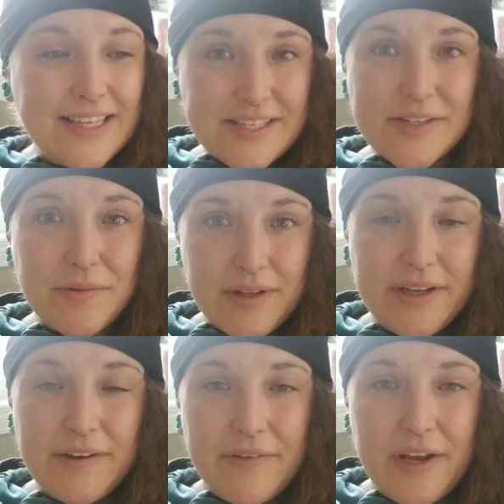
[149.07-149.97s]
This is a really
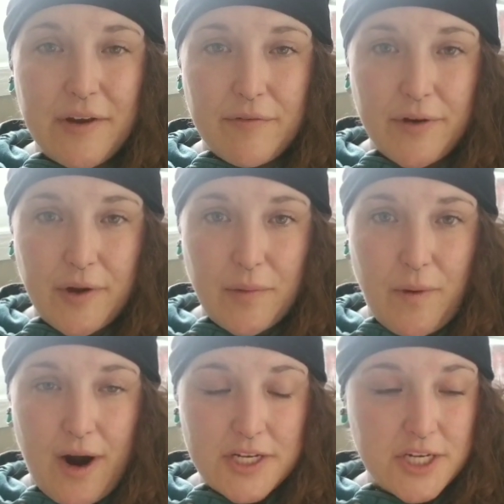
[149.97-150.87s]
good video for you to
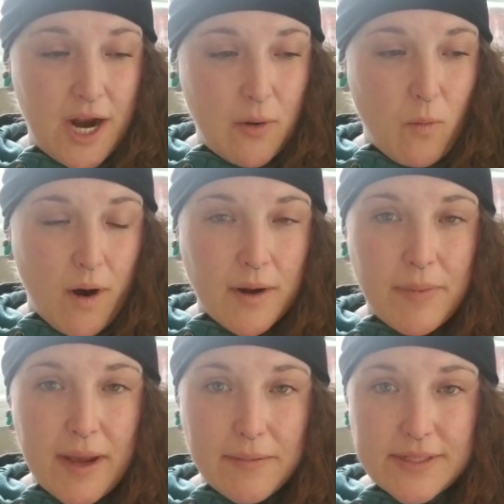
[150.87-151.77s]
watch. I want to
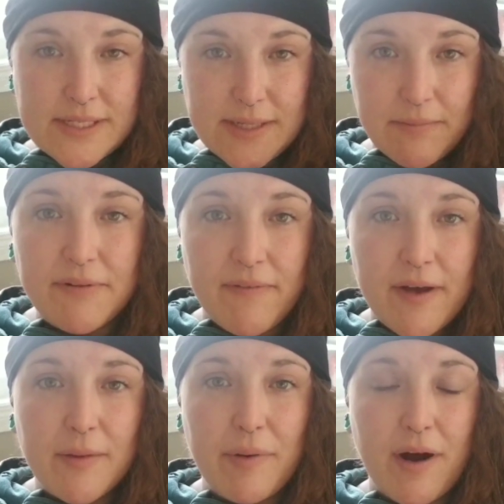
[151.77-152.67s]
be able to
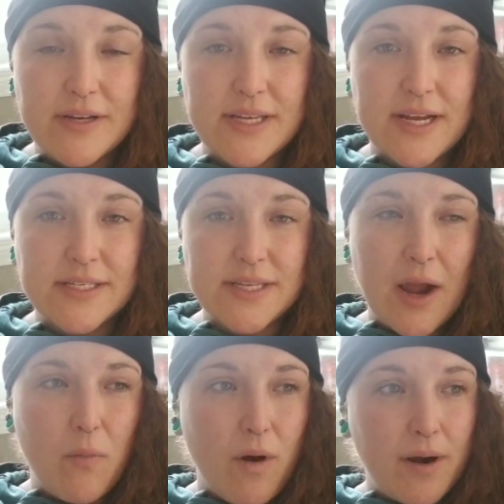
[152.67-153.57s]
simplify the process.
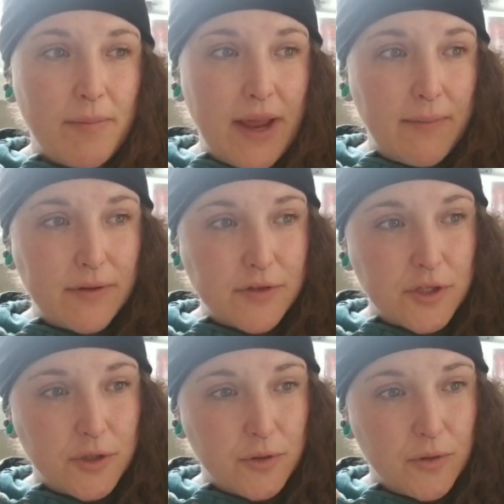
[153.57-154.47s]
I want to be able
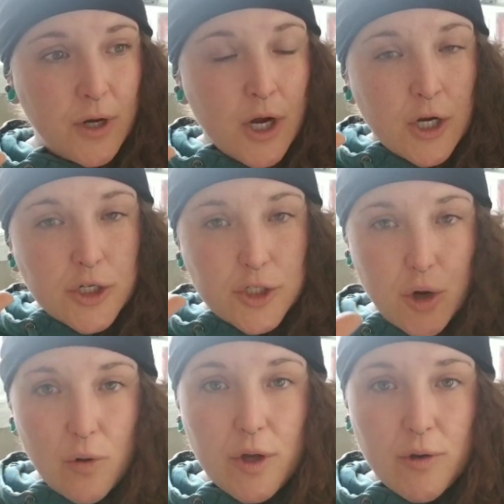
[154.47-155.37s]
to
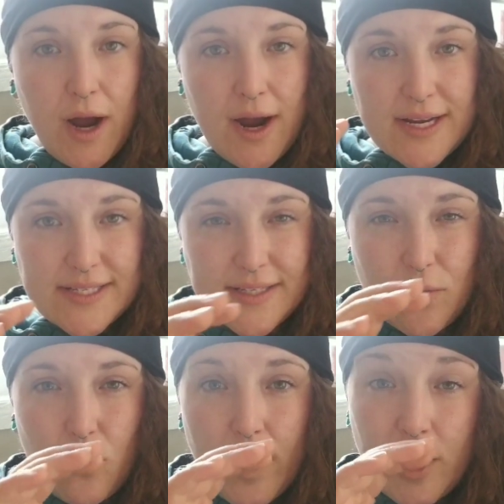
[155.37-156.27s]
show you guys
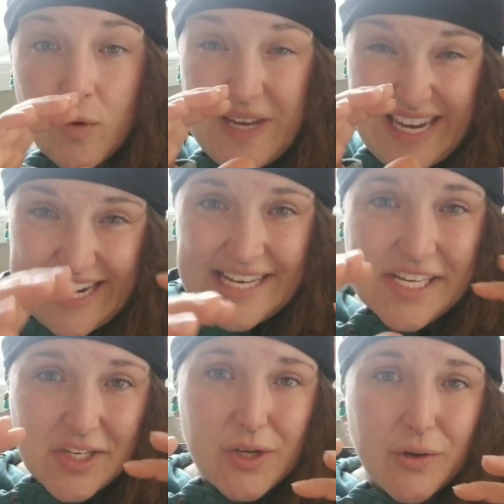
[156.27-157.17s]
what you need
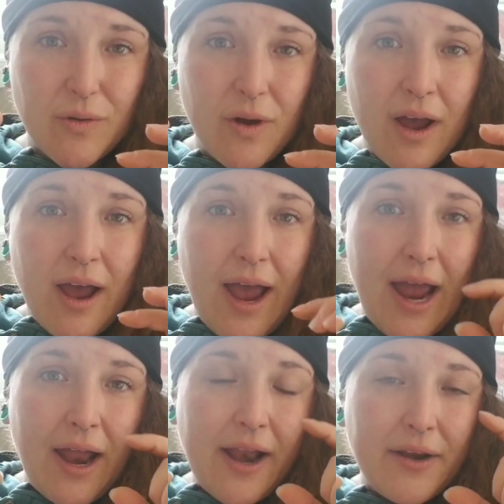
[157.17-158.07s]
to do
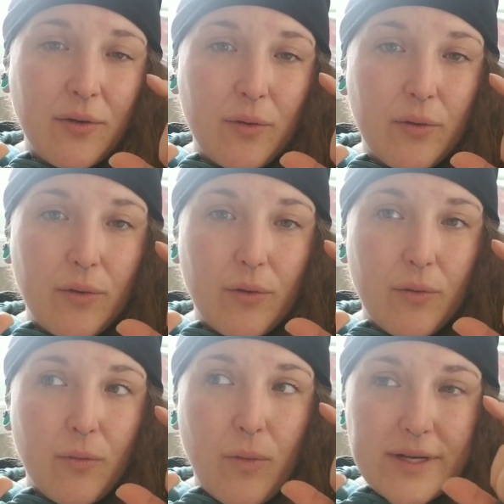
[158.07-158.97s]
and
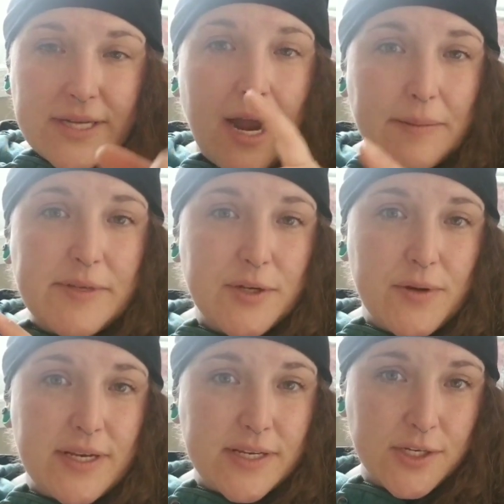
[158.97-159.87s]
what times you
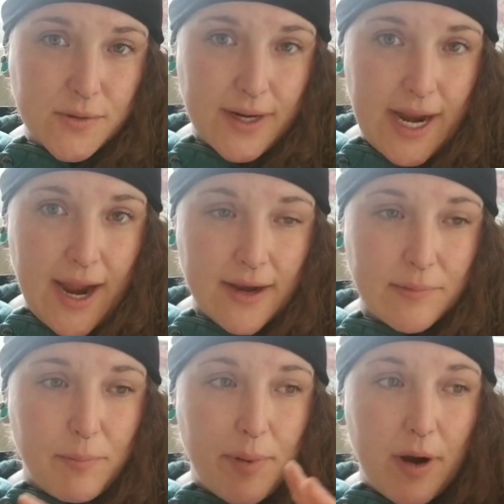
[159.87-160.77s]
need to do it
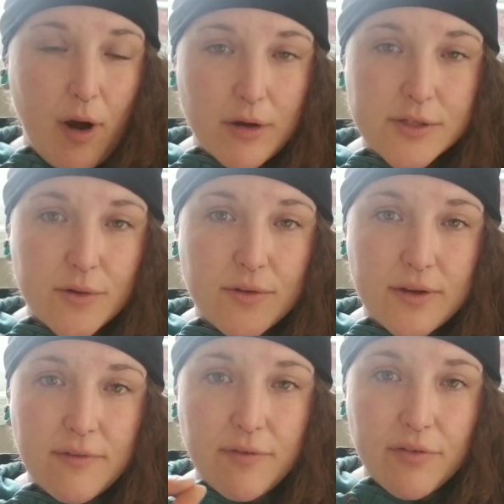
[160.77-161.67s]
at, but also the
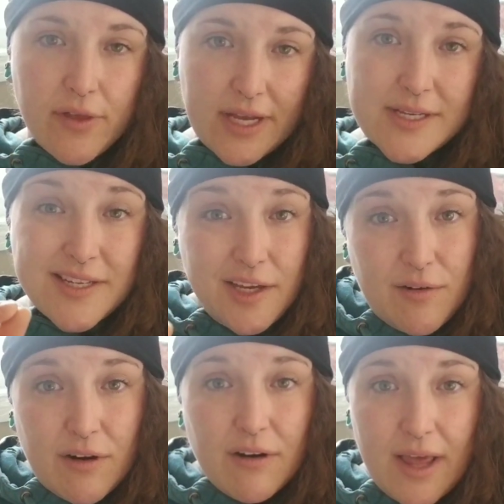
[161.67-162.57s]
different things that
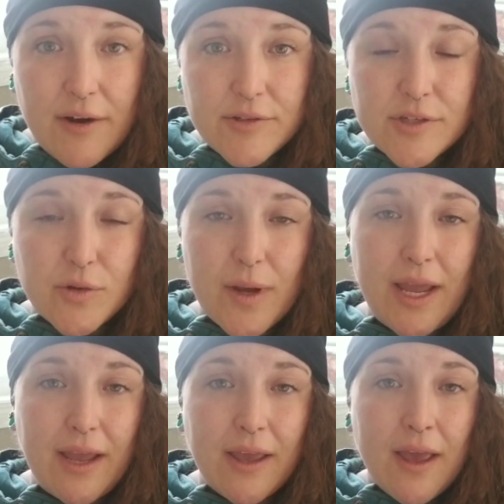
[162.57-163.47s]
you're allowed to
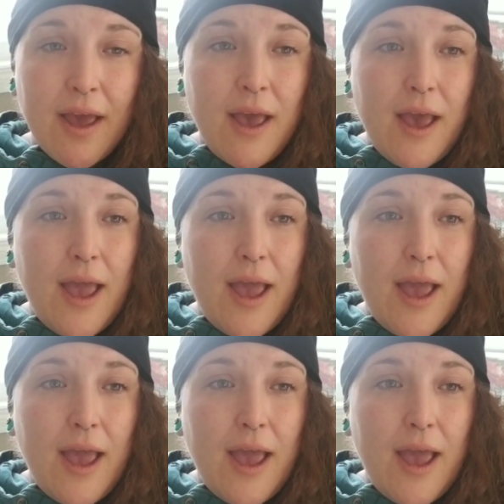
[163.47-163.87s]
tweak.